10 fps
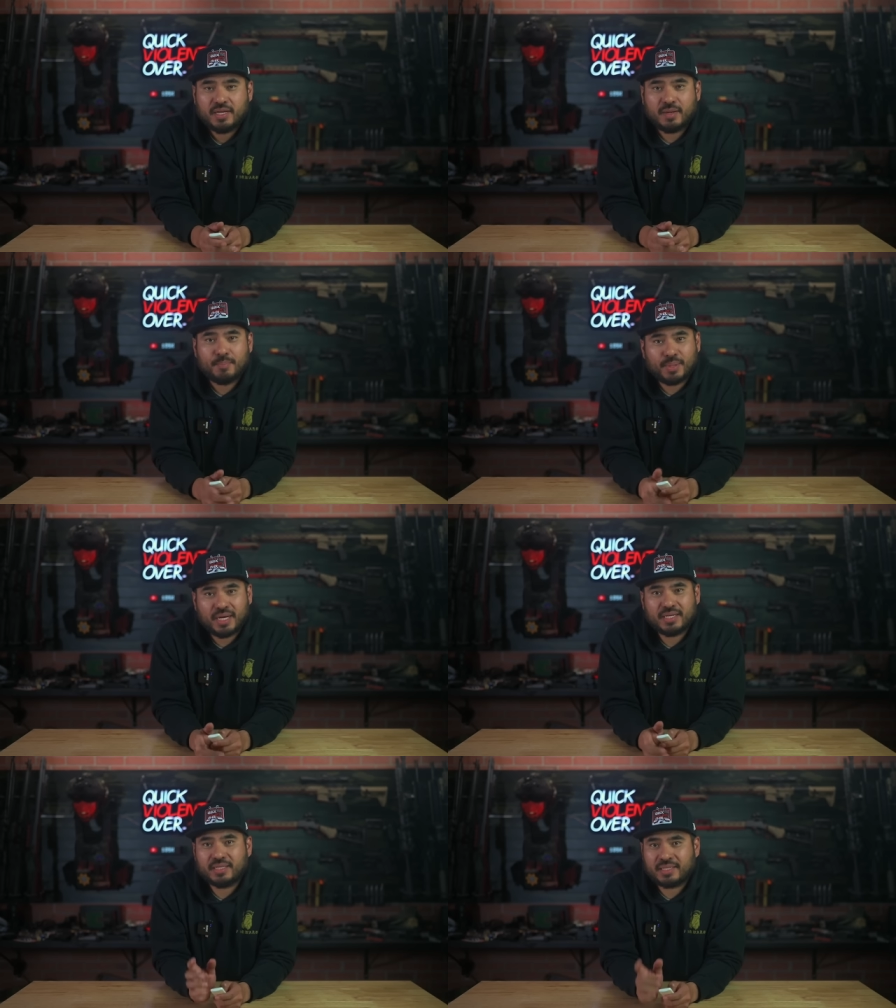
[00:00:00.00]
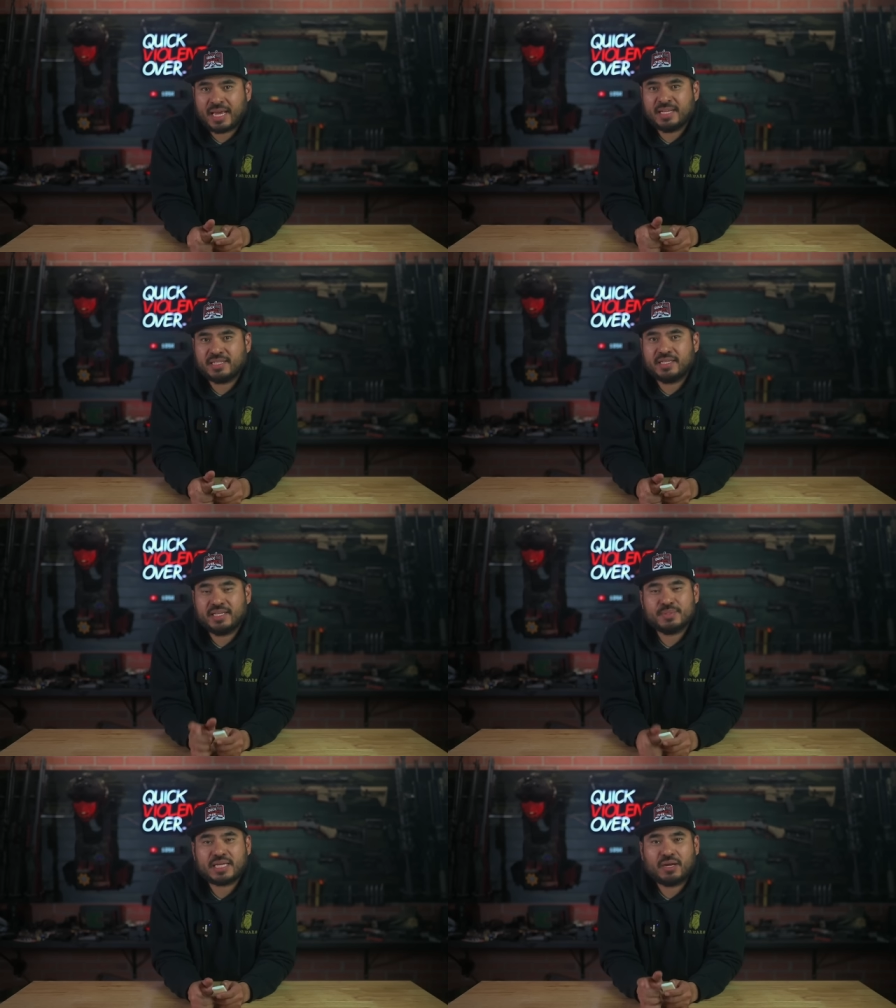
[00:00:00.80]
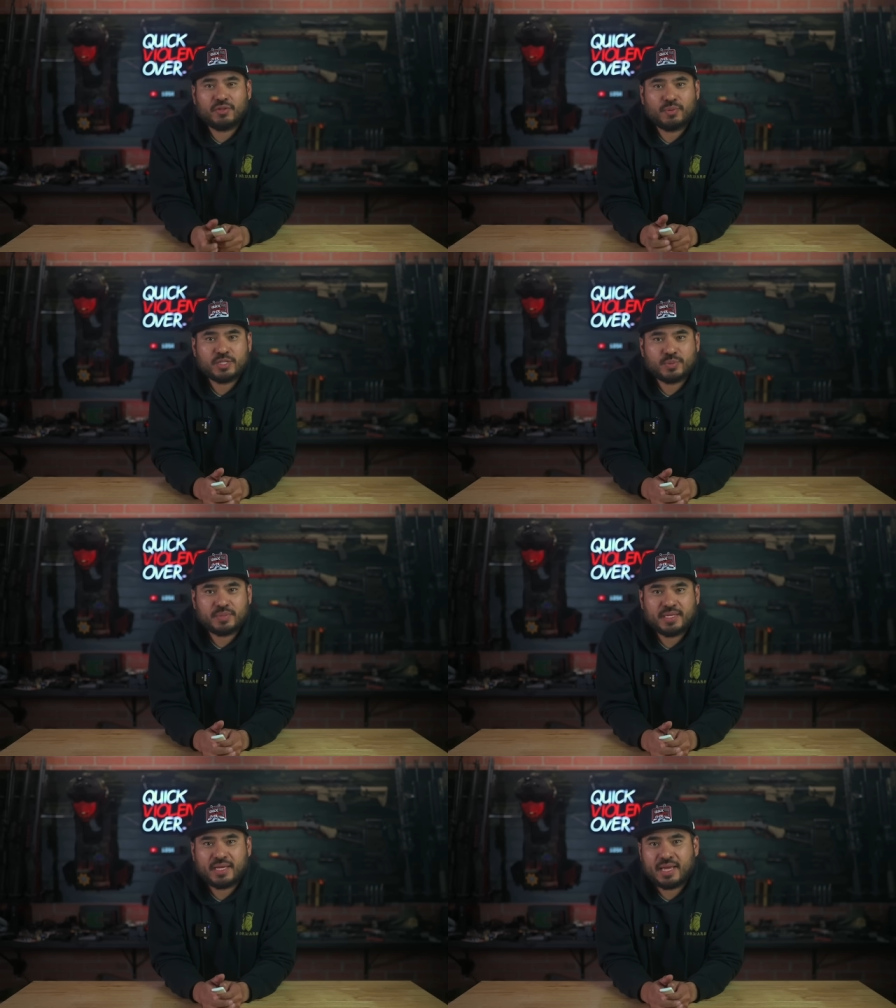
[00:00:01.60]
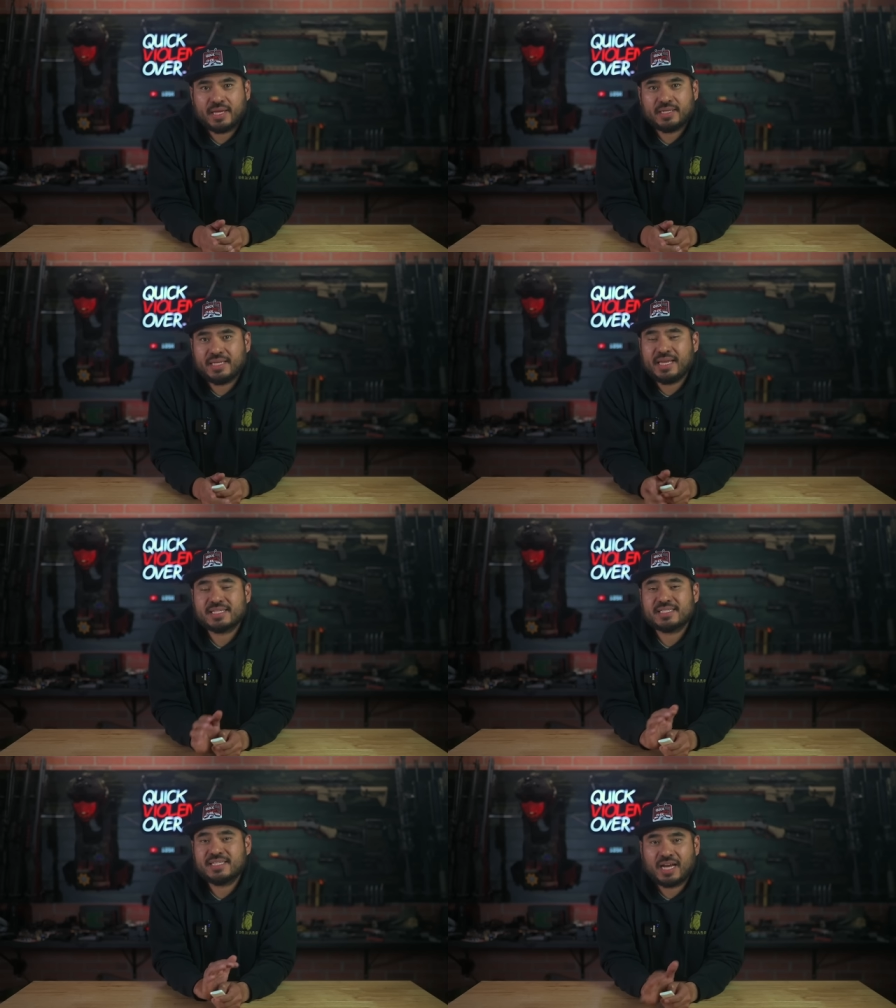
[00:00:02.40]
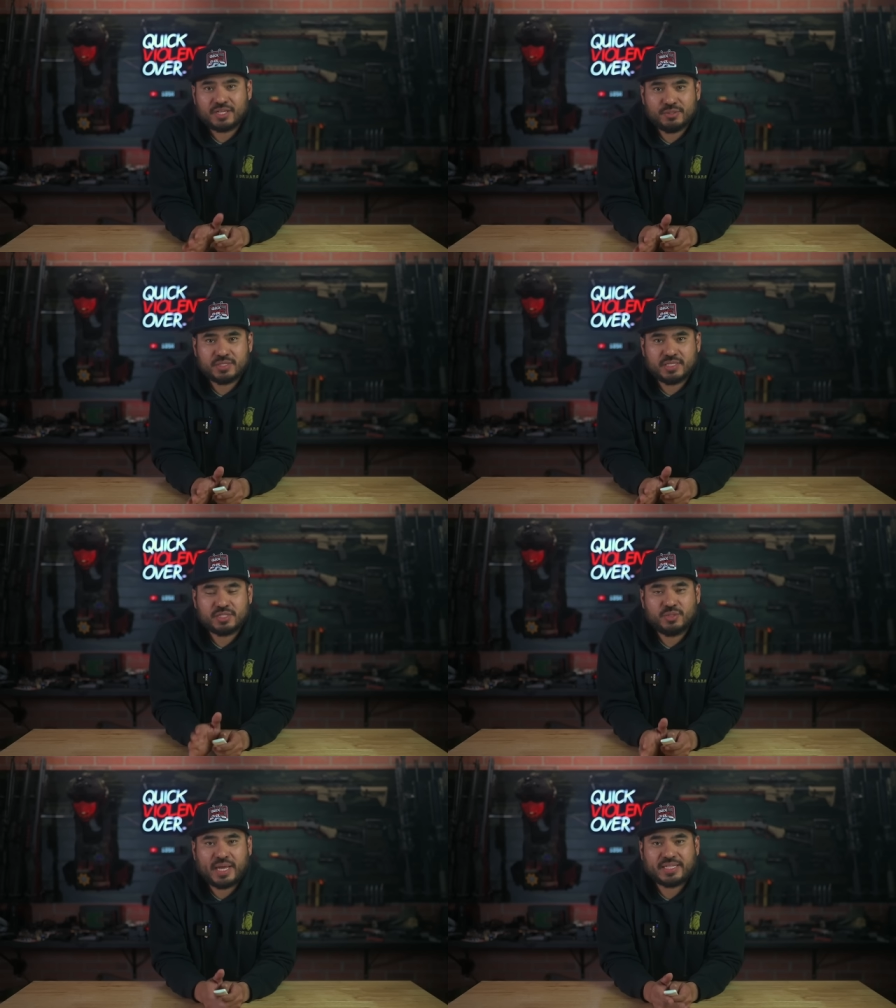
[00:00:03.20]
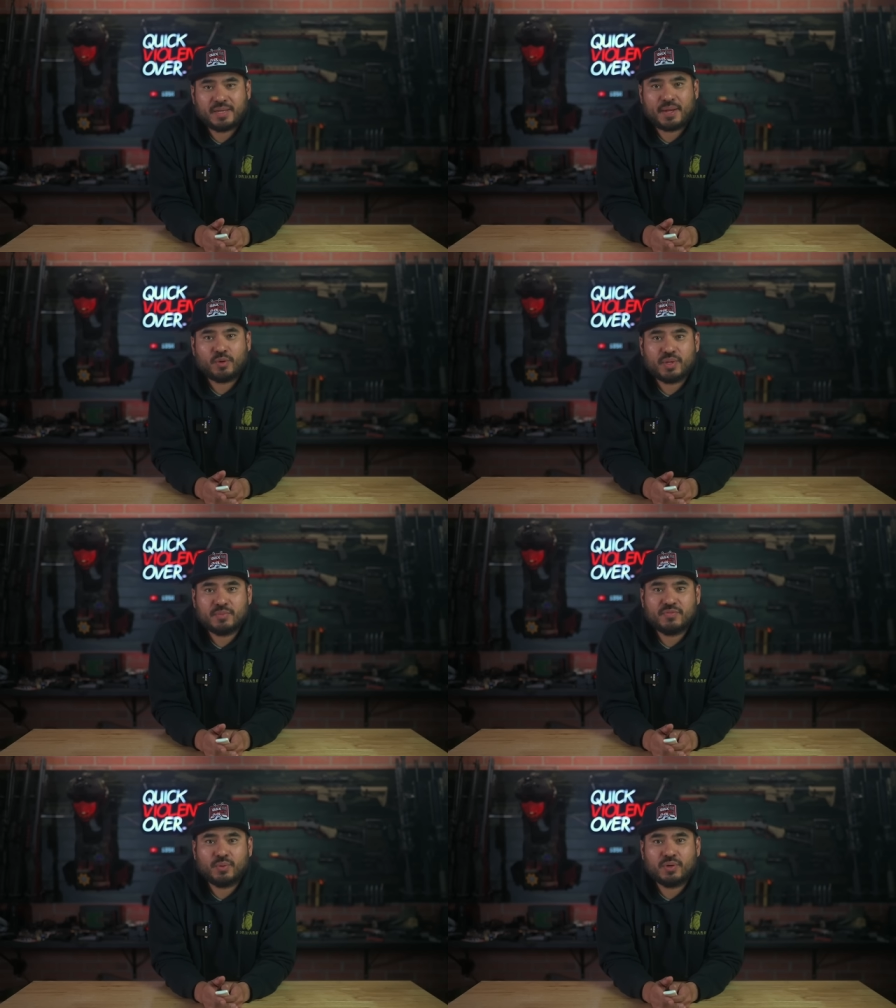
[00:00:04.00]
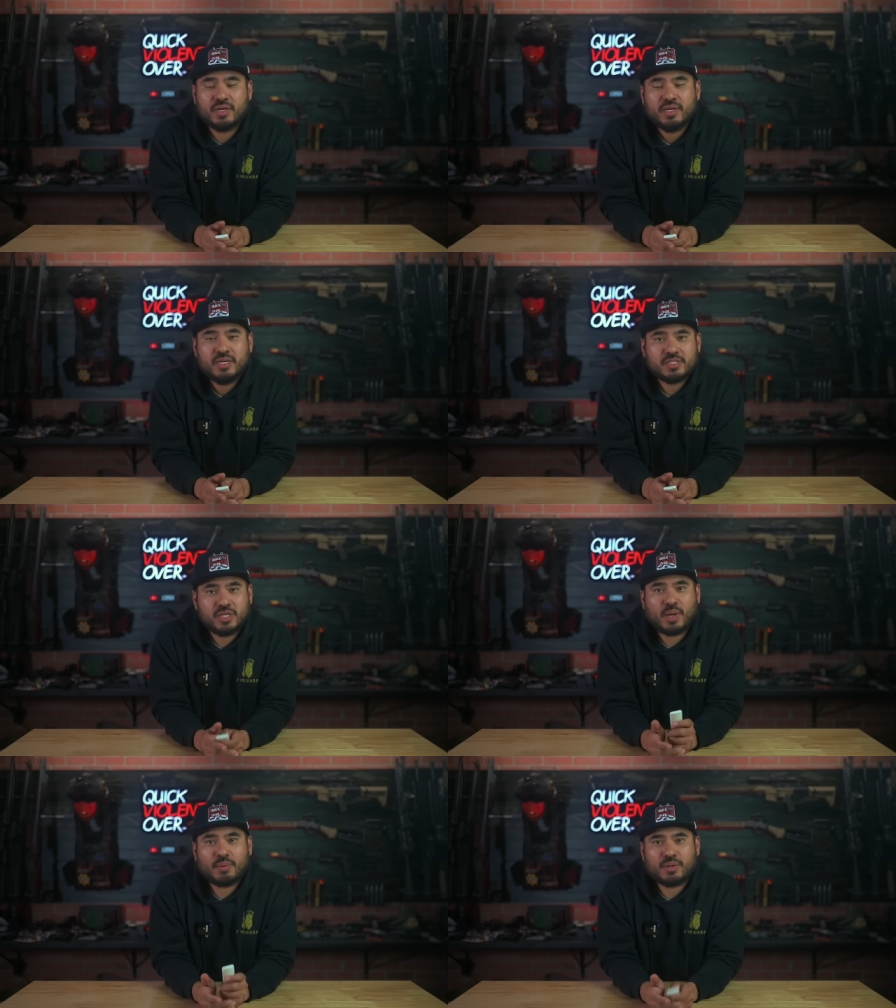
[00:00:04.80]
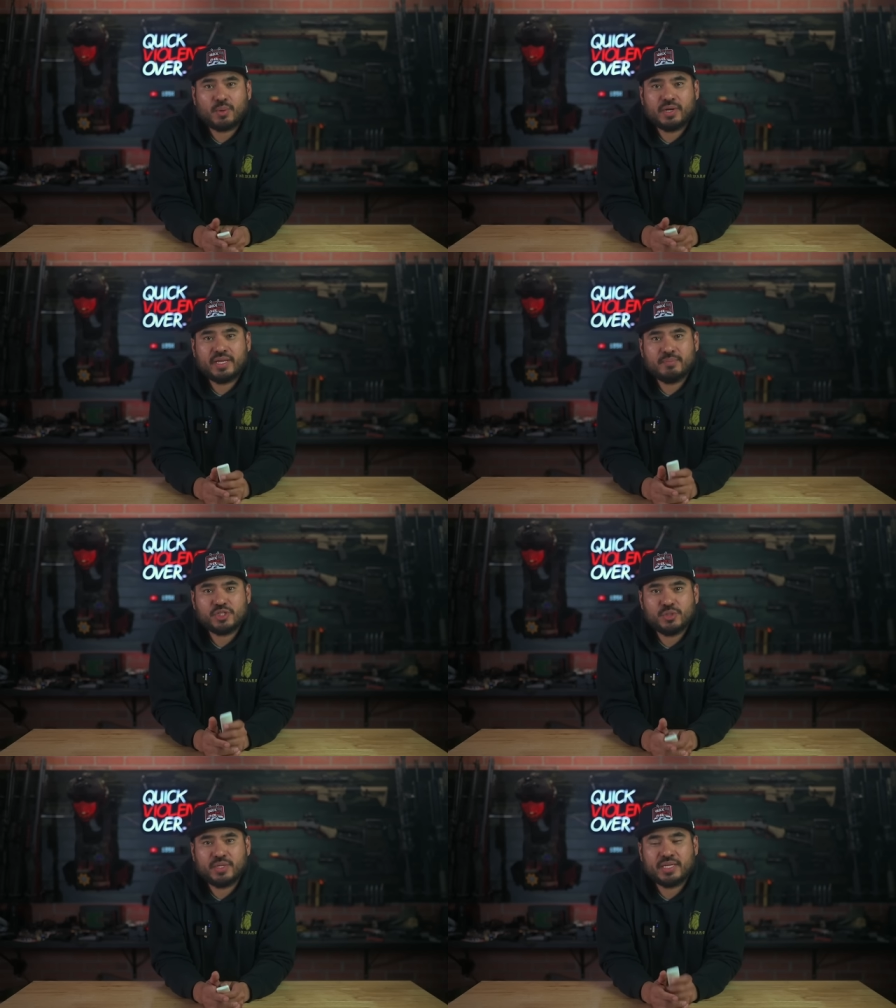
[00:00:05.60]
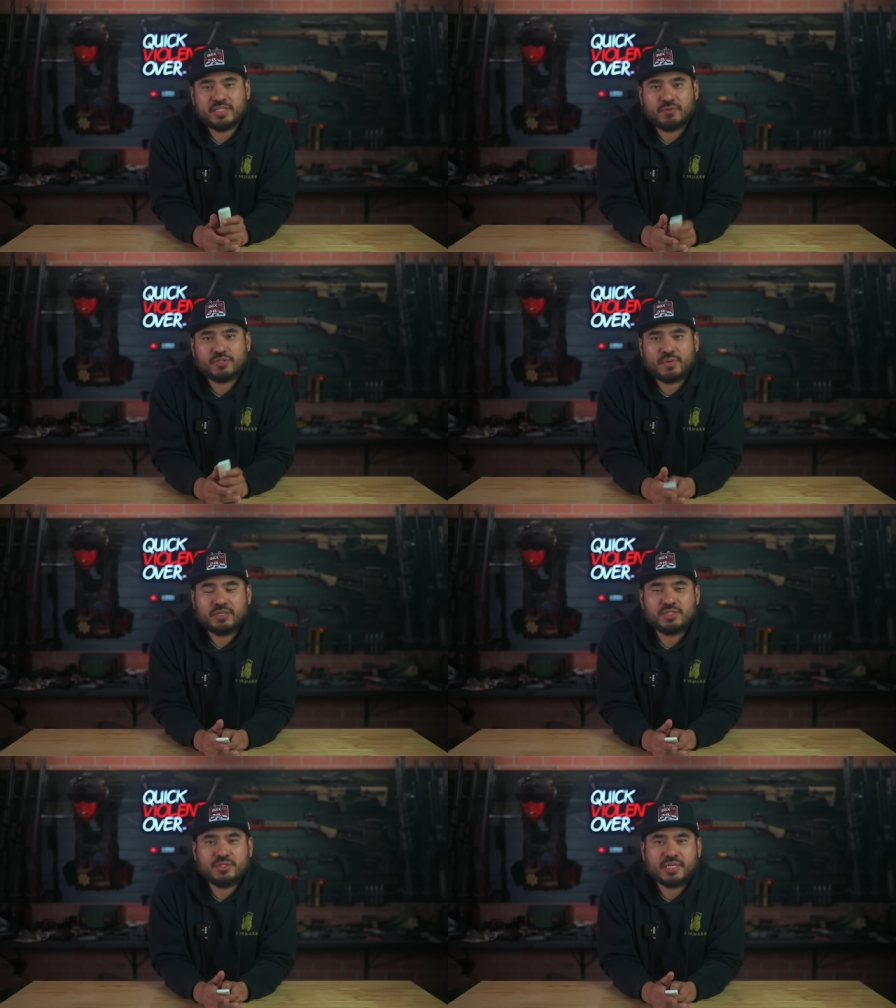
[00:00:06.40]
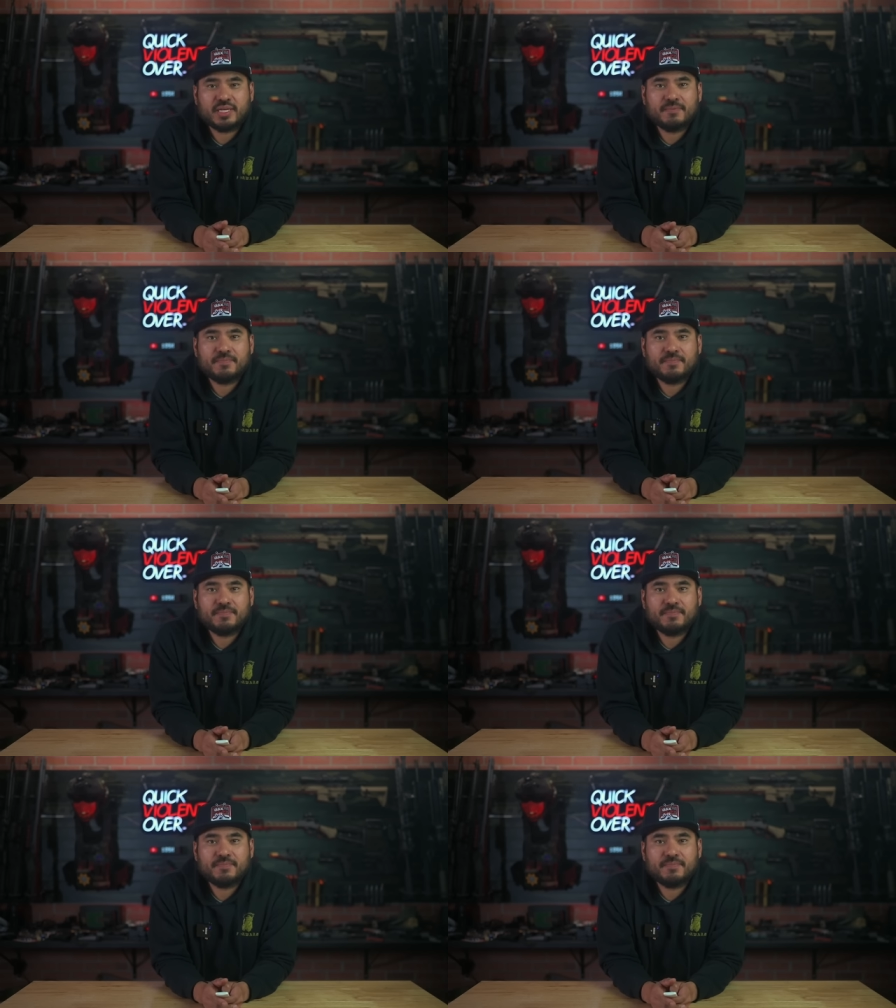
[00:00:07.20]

um, but Landon, he was out on the range with me and he has not used this new Antimatter Wing before, so I recorded him shooting his first rounds using it.